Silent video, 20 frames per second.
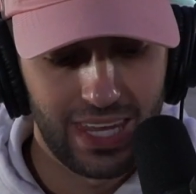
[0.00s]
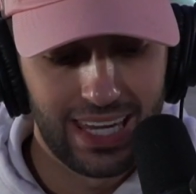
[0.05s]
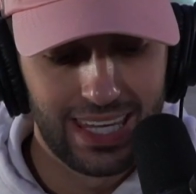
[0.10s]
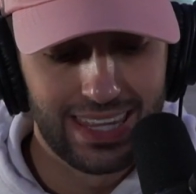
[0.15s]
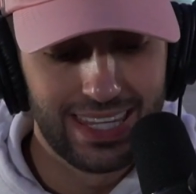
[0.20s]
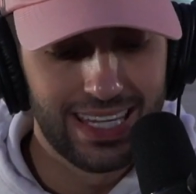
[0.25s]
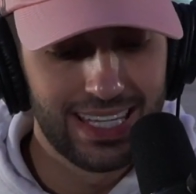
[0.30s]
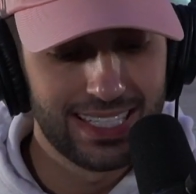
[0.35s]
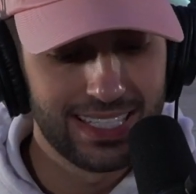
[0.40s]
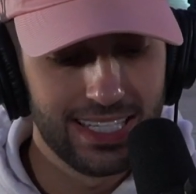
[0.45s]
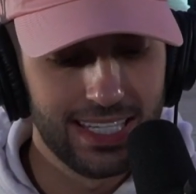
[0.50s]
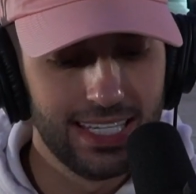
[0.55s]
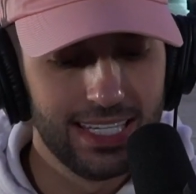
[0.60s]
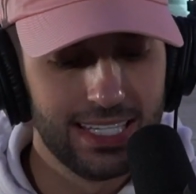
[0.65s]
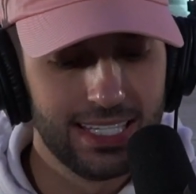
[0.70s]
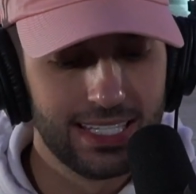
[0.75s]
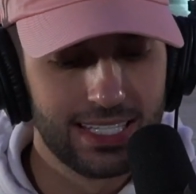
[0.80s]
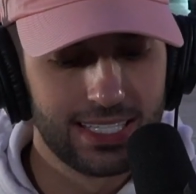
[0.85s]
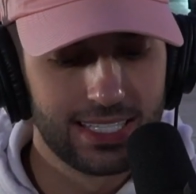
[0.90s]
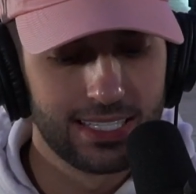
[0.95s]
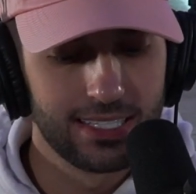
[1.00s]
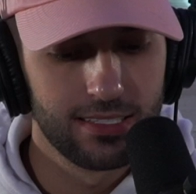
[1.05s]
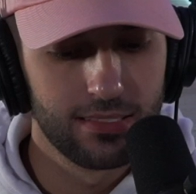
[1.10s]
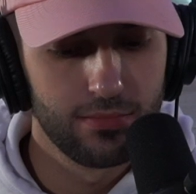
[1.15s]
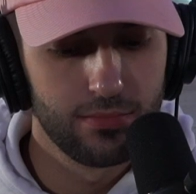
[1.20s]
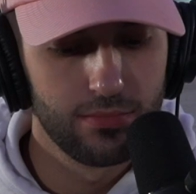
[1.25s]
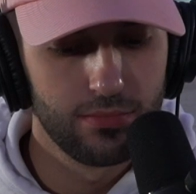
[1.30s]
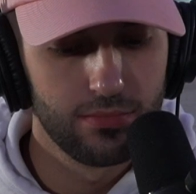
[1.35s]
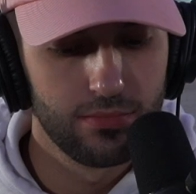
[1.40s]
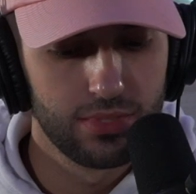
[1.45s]
this is
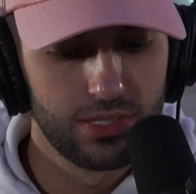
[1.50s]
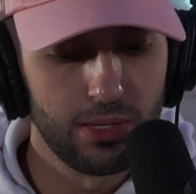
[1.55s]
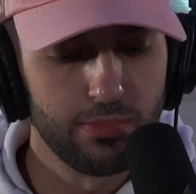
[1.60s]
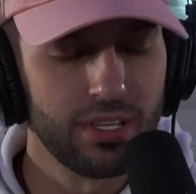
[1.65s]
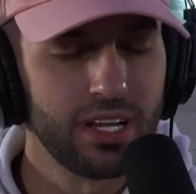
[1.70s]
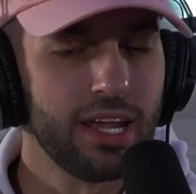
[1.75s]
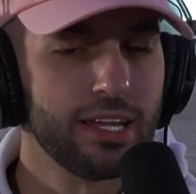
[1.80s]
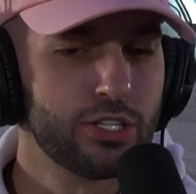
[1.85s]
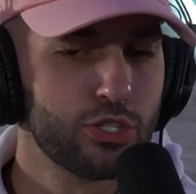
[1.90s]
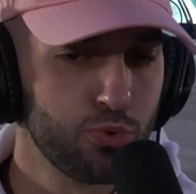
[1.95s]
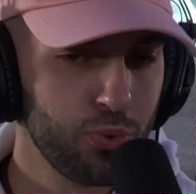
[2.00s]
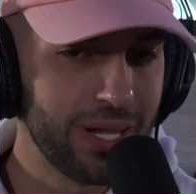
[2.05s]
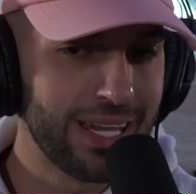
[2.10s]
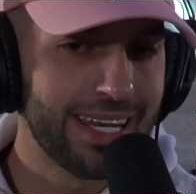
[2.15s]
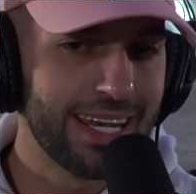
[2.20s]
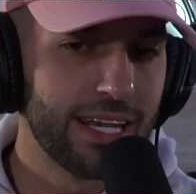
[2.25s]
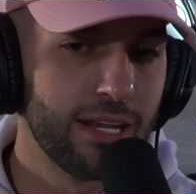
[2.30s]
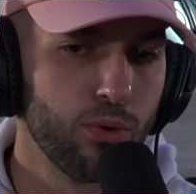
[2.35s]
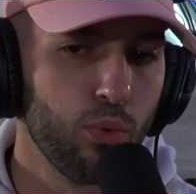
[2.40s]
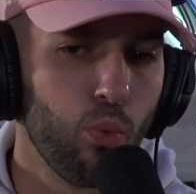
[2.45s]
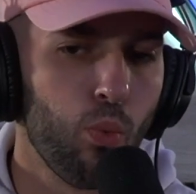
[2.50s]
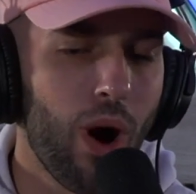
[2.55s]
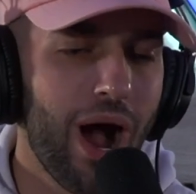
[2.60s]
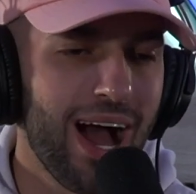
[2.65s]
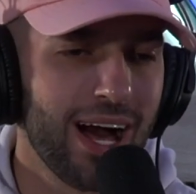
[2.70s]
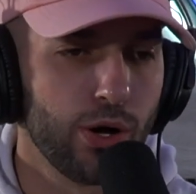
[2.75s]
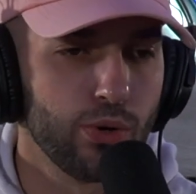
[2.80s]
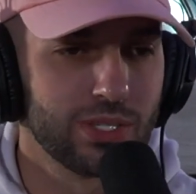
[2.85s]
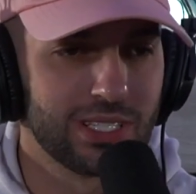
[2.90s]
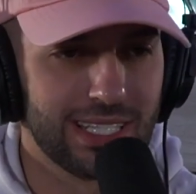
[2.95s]
something I tweeted
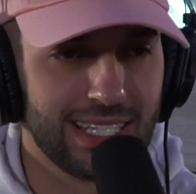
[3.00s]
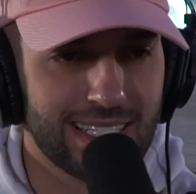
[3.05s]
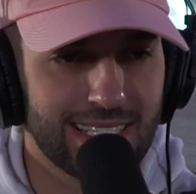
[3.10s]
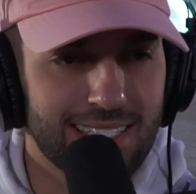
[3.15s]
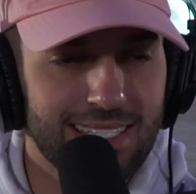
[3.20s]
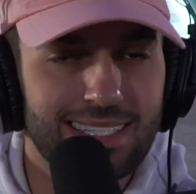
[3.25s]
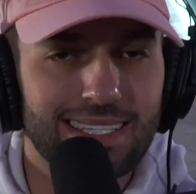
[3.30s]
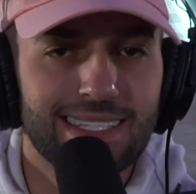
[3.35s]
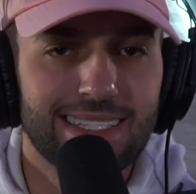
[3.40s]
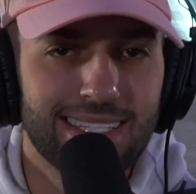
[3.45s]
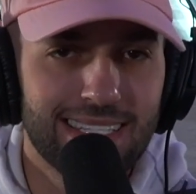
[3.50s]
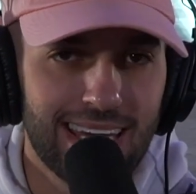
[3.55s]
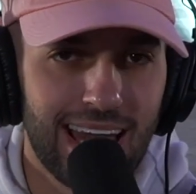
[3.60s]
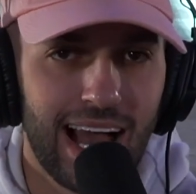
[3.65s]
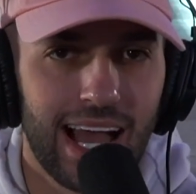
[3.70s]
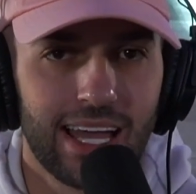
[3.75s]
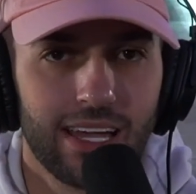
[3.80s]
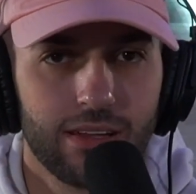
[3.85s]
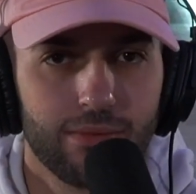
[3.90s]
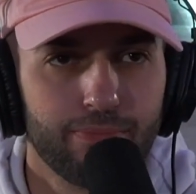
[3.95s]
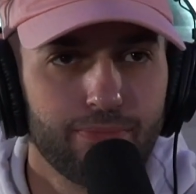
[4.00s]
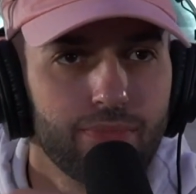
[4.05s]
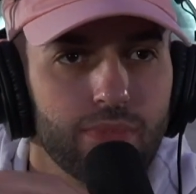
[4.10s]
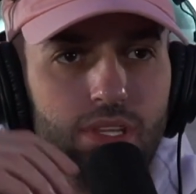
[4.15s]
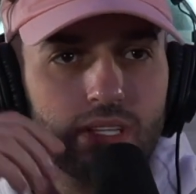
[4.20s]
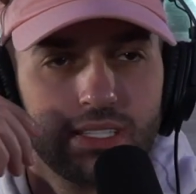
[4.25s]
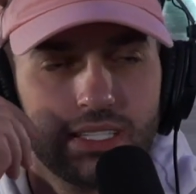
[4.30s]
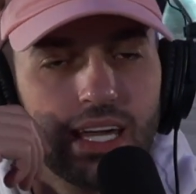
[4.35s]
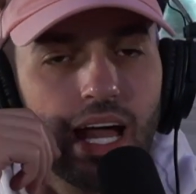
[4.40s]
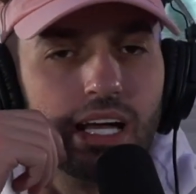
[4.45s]
while I was listening to
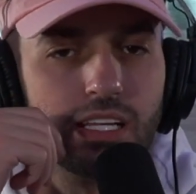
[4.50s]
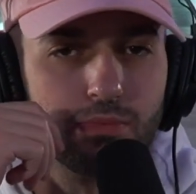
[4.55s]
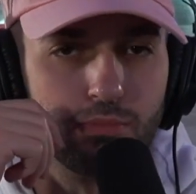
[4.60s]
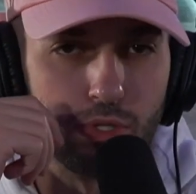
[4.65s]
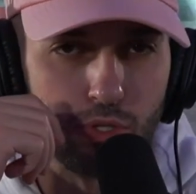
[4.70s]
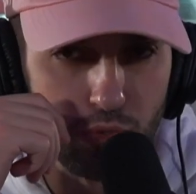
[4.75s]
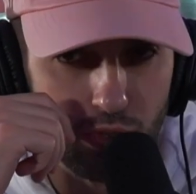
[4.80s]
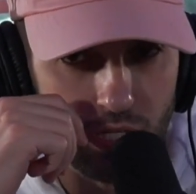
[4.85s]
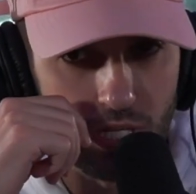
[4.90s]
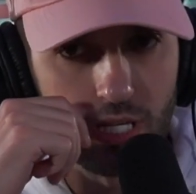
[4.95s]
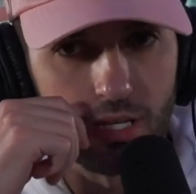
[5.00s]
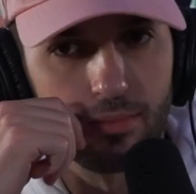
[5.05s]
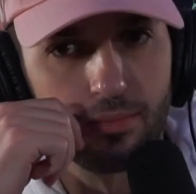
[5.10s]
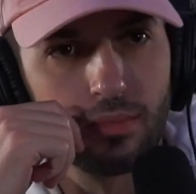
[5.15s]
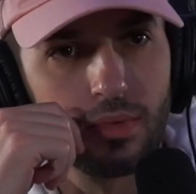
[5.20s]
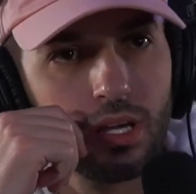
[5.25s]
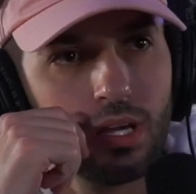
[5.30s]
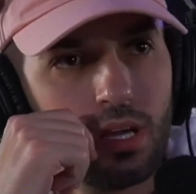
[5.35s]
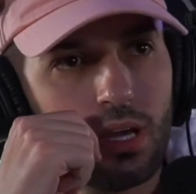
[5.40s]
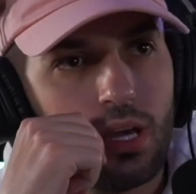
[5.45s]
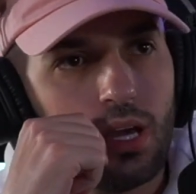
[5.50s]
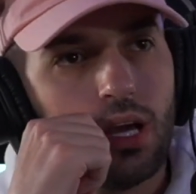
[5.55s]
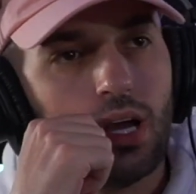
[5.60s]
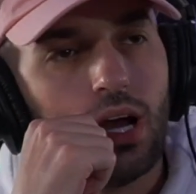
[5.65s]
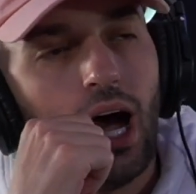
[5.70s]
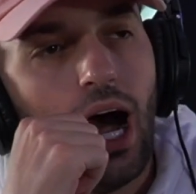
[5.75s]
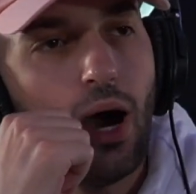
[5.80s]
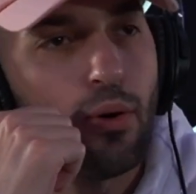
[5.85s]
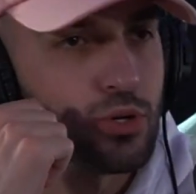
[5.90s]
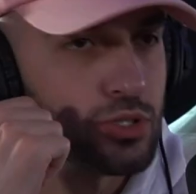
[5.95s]
T.I.'s music.
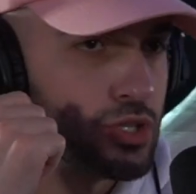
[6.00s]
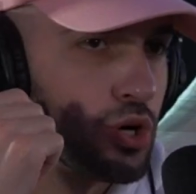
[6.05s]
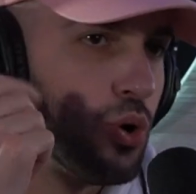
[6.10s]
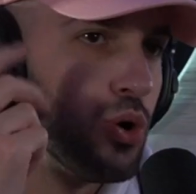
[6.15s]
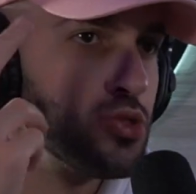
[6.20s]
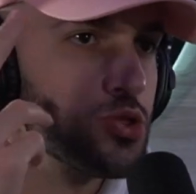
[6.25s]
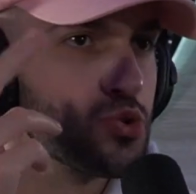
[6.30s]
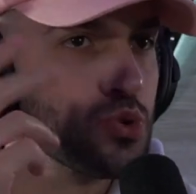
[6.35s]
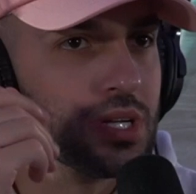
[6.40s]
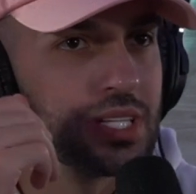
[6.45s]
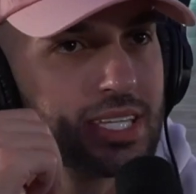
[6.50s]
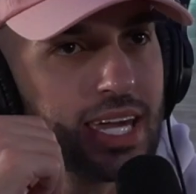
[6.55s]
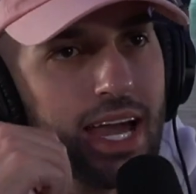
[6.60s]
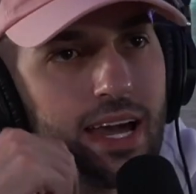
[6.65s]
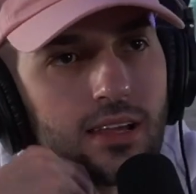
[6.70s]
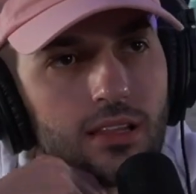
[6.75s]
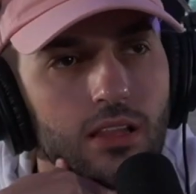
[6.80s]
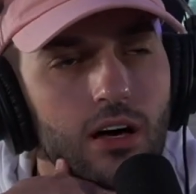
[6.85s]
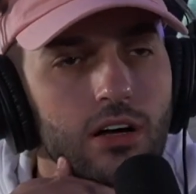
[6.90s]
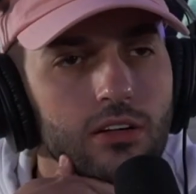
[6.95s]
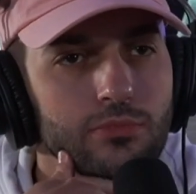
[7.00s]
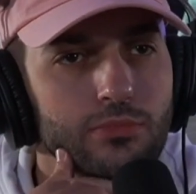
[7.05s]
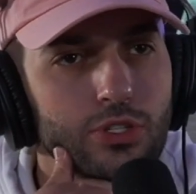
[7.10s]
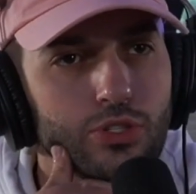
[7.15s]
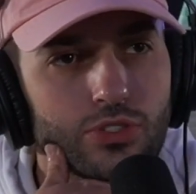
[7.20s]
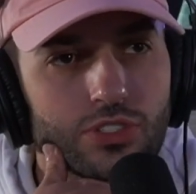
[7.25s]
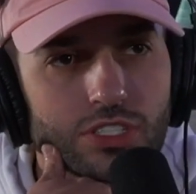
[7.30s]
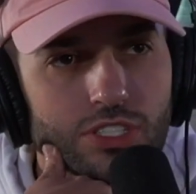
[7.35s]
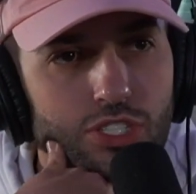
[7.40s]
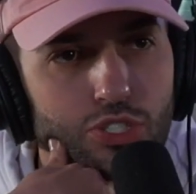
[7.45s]
I was going through his catalog of
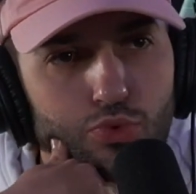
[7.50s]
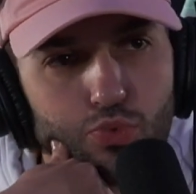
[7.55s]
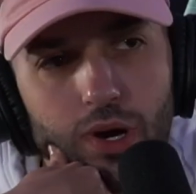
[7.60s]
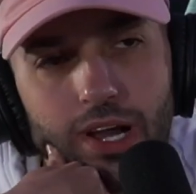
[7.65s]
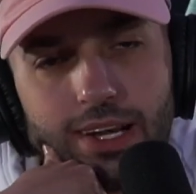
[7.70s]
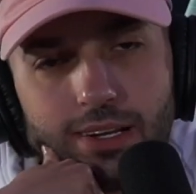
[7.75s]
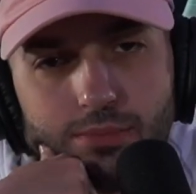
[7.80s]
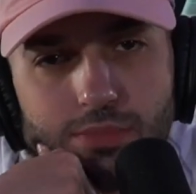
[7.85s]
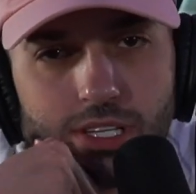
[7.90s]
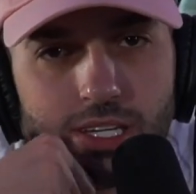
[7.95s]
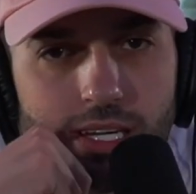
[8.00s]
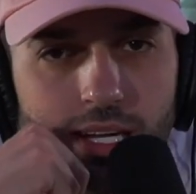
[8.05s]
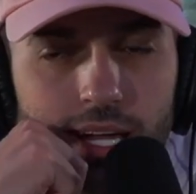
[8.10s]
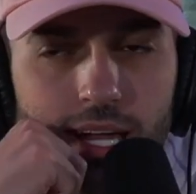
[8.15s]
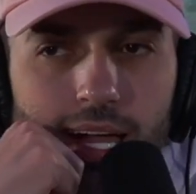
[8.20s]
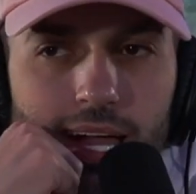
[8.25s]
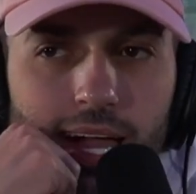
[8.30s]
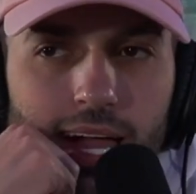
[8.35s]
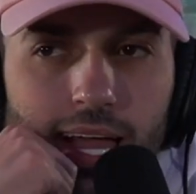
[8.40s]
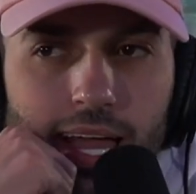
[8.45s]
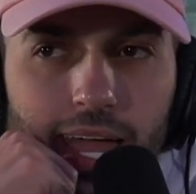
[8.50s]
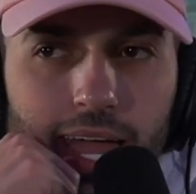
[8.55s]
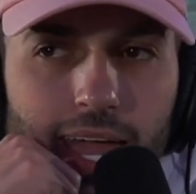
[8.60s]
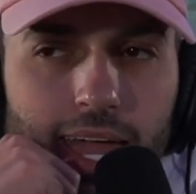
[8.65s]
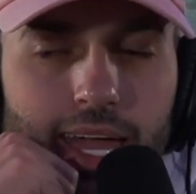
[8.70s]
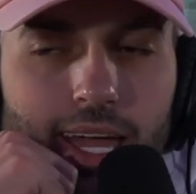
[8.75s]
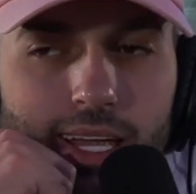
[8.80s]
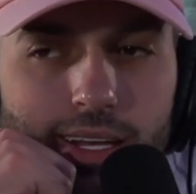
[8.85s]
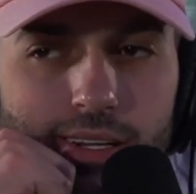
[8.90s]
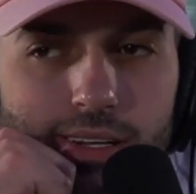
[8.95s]
music just randomly,
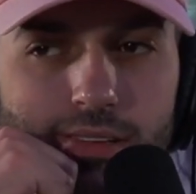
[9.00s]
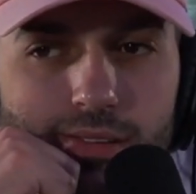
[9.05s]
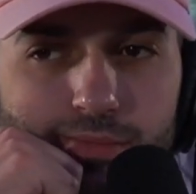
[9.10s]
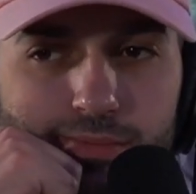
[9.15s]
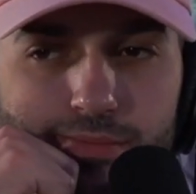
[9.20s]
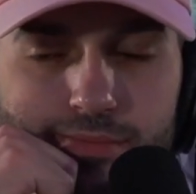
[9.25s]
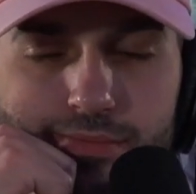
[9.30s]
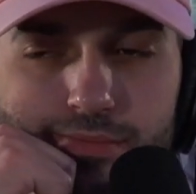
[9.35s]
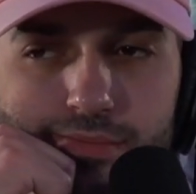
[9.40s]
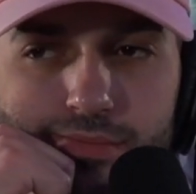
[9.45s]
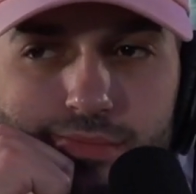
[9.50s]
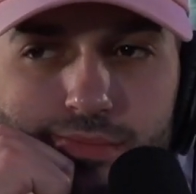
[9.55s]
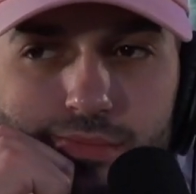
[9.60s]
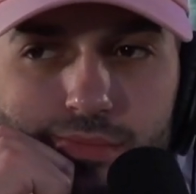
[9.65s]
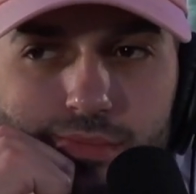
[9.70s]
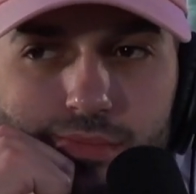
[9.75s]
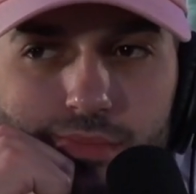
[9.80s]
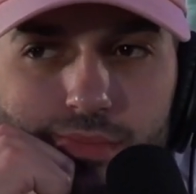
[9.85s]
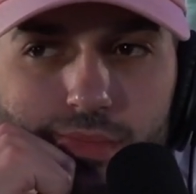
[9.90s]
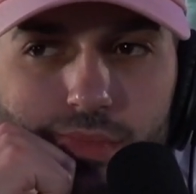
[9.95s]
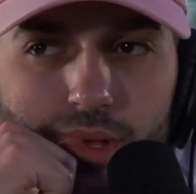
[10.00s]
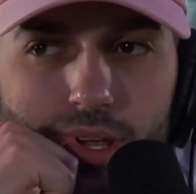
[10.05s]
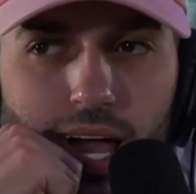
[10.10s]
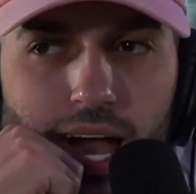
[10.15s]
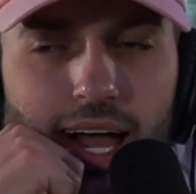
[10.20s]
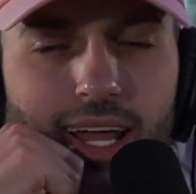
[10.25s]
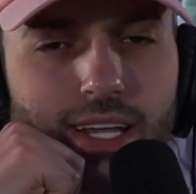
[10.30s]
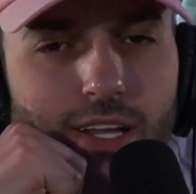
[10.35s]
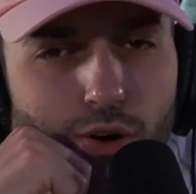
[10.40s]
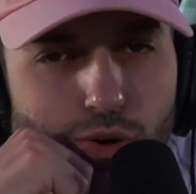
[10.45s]
and
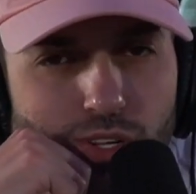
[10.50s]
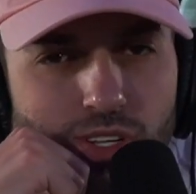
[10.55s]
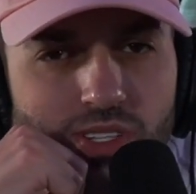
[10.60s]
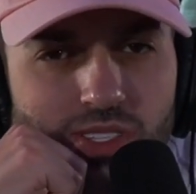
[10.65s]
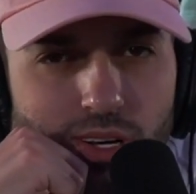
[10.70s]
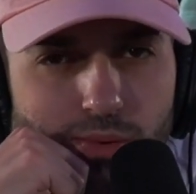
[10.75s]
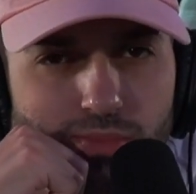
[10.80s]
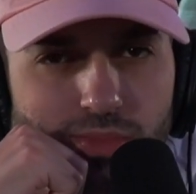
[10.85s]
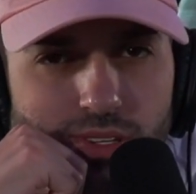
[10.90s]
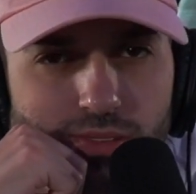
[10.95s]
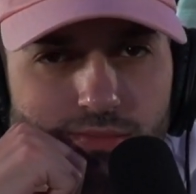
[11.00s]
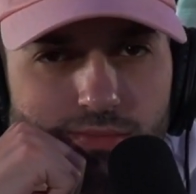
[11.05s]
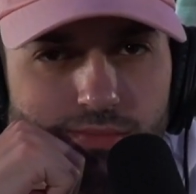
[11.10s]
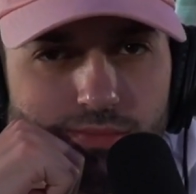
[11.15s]
I noticed something